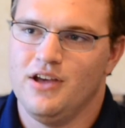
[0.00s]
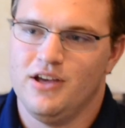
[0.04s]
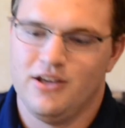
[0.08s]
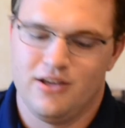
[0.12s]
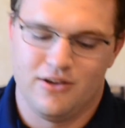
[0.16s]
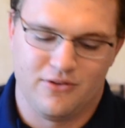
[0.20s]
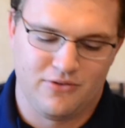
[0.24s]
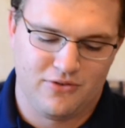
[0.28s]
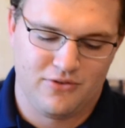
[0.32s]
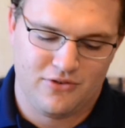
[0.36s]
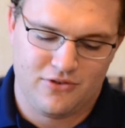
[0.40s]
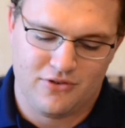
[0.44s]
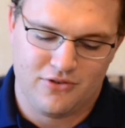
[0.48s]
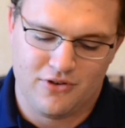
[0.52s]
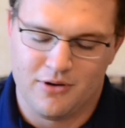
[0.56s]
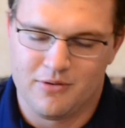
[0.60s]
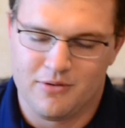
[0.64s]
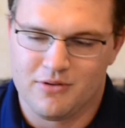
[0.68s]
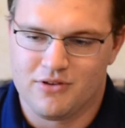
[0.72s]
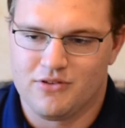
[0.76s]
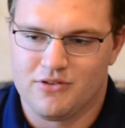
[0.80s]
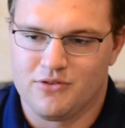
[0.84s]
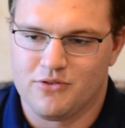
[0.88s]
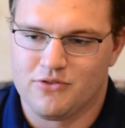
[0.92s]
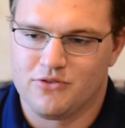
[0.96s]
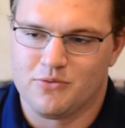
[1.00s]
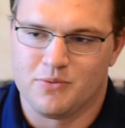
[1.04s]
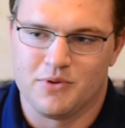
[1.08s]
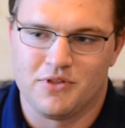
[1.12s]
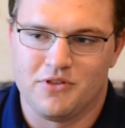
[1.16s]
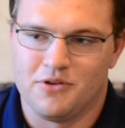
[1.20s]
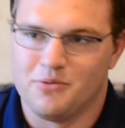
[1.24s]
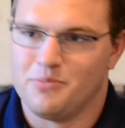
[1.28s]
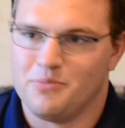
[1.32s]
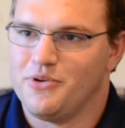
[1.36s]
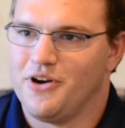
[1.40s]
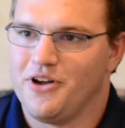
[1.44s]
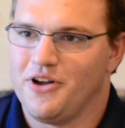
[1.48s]
You have struggles with
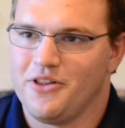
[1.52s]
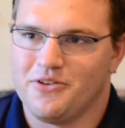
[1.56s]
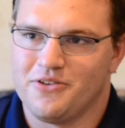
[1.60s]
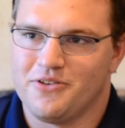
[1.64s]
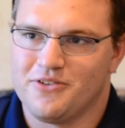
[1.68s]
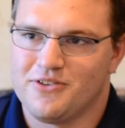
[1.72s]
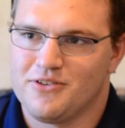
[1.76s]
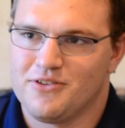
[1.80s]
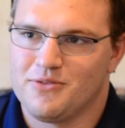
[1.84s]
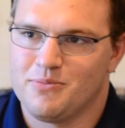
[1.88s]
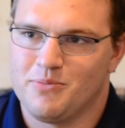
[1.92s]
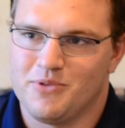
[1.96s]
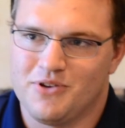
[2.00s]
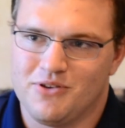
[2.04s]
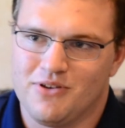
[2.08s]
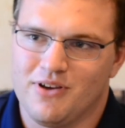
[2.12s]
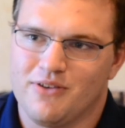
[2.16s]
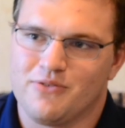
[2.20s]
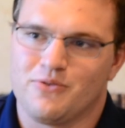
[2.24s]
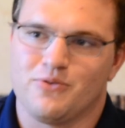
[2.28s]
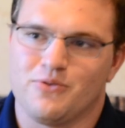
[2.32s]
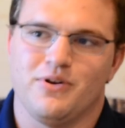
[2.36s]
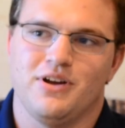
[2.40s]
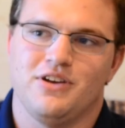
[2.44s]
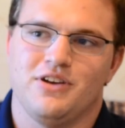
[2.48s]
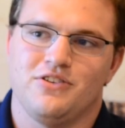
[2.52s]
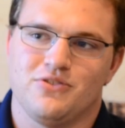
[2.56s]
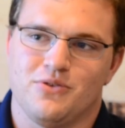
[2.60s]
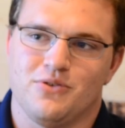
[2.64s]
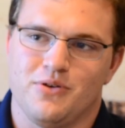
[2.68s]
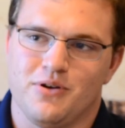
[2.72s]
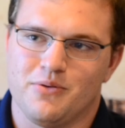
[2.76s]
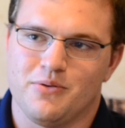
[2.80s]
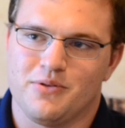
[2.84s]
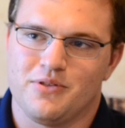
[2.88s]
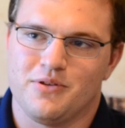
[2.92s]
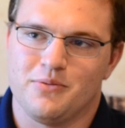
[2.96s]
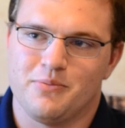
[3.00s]
your brothers, but you have great joy
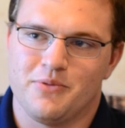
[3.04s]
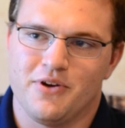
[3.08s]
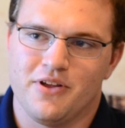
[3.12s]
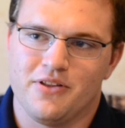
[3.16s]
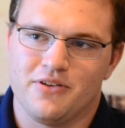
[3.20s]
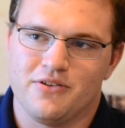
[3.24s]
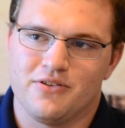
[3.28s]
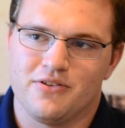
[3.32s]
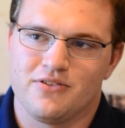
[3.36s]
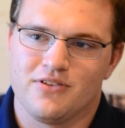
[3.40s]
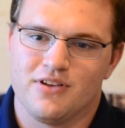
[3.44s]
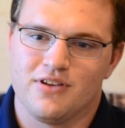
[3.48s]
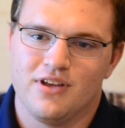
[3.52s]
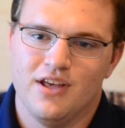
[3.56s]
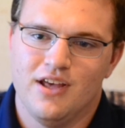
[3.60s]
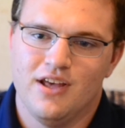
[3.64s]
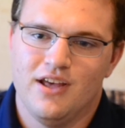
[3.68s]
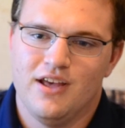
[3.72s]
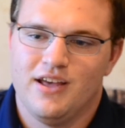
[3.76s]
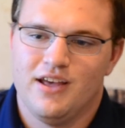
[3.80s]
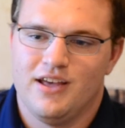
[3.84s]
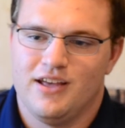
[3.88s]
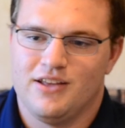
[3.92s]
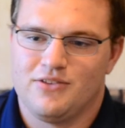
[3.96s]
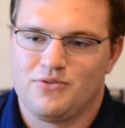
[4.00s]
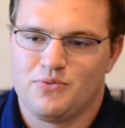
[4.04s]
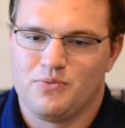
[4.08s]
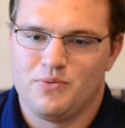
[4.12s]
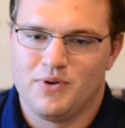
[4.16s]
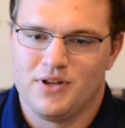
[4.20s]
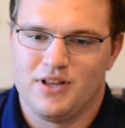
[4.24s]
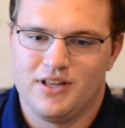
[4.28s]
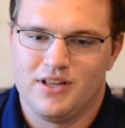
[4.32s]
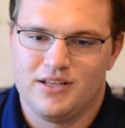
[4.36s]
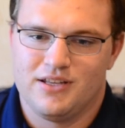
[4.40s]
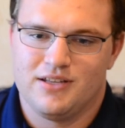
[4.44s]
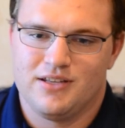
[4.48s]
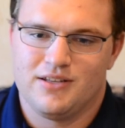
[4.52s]
with your brothers. It's
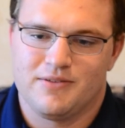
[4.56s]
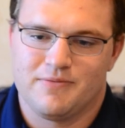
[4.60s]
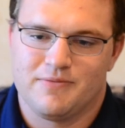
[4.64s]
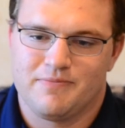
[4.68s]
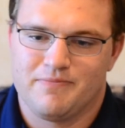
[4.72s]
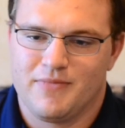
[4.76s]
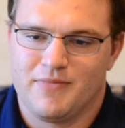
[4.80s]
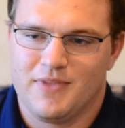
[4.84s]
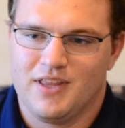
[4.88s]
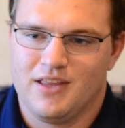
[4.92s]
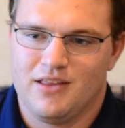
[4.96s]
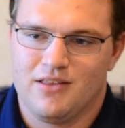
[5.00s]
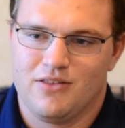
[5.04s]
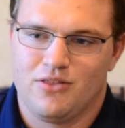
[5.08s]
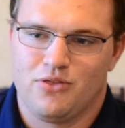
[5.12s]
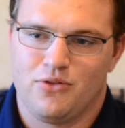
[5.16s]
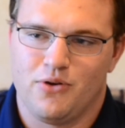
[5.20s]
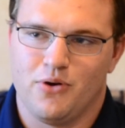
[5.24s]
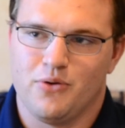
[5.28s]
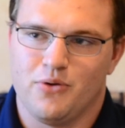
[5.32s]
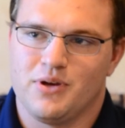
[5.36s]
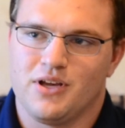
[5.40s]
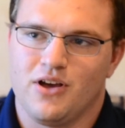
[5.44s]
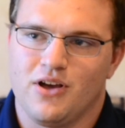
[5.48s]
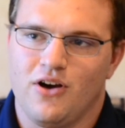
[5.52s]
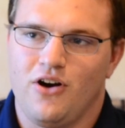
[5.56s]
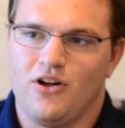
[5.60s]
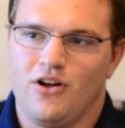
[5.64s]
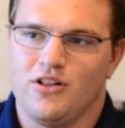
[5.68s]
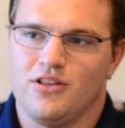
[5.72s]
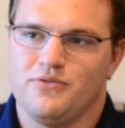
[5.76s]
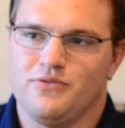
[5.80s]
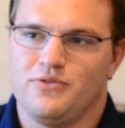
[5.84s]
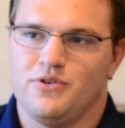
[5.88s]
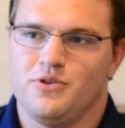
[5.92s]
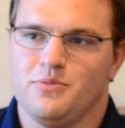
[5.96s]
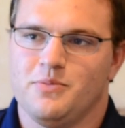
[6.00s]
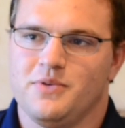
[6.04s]
really throwing all
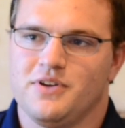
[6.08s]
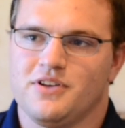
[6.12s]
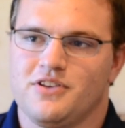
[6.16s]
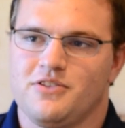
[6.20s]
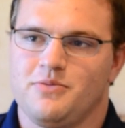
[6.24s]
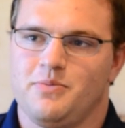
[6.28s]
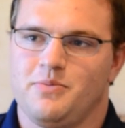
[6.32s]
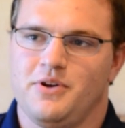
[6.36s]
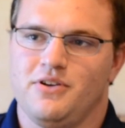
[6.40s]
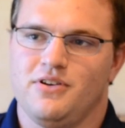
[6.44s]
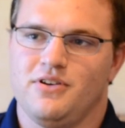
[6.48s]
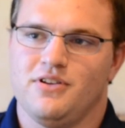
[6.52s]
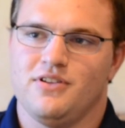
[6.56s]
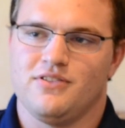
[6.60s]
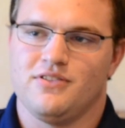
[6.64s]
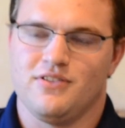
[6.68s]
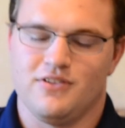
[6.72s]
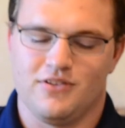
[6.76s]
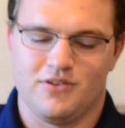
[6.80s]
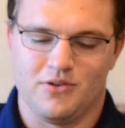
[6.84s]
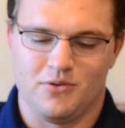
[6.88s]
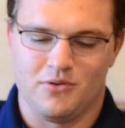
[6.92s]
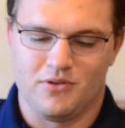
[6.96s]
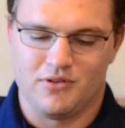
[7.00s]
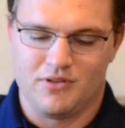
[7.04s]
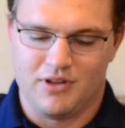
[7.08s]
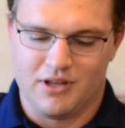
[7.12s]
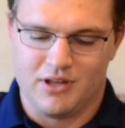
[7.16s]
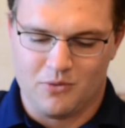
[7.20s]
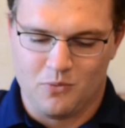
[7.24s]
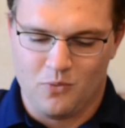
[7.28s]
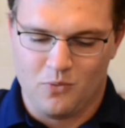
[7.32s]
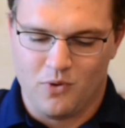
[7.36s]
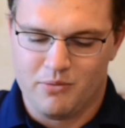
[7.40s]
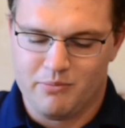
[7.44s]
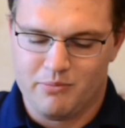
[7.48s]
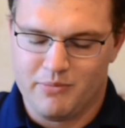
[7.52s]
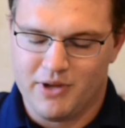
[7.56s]
of human experience into like
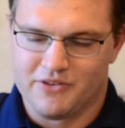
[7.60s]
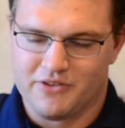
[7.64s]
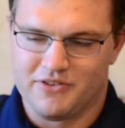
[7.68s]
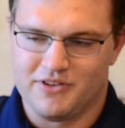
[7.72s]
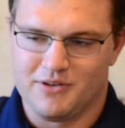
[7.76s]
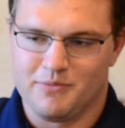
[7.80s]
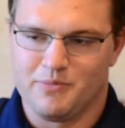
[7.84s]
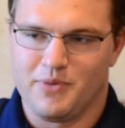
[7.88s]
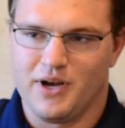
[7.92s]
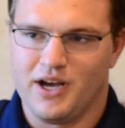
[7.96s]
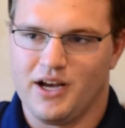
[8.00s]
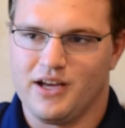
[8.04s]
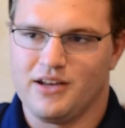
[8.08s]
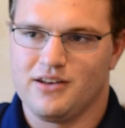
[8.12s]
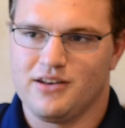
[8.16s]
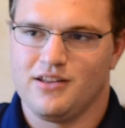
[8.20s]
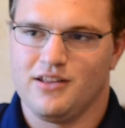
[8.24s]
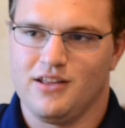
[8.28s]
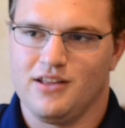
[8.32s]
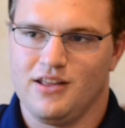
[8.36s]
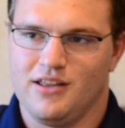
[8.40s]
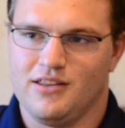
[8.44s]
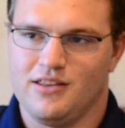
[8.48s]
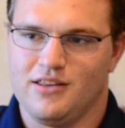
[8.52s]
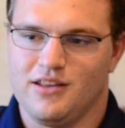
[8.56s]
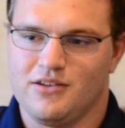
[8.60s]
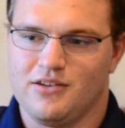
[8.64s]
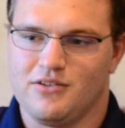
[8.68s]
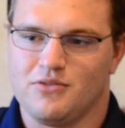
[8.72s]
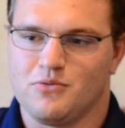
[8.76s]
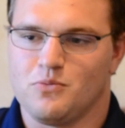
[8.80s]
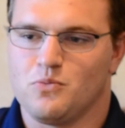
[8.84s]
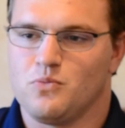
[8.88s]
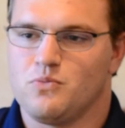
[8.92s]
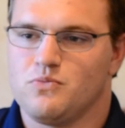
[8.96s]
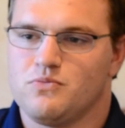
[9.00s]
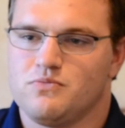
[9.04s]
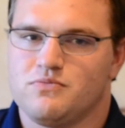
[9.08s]
one melting pot, and then
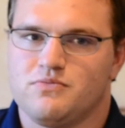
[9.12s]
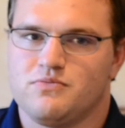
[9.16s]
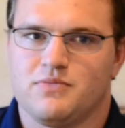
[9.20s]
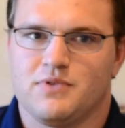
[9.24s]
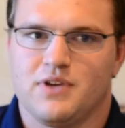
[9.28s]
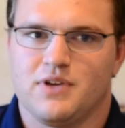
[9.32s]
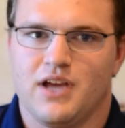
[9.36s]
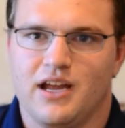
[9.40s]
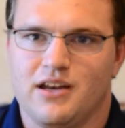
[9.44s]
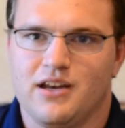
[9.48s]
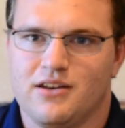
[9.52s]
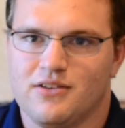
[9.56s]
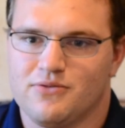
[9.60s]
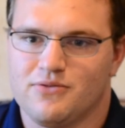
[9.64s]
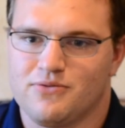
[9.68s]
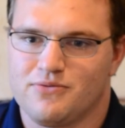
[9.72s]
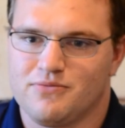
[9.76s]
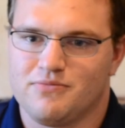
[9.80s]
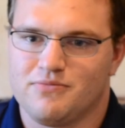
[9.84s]
kind of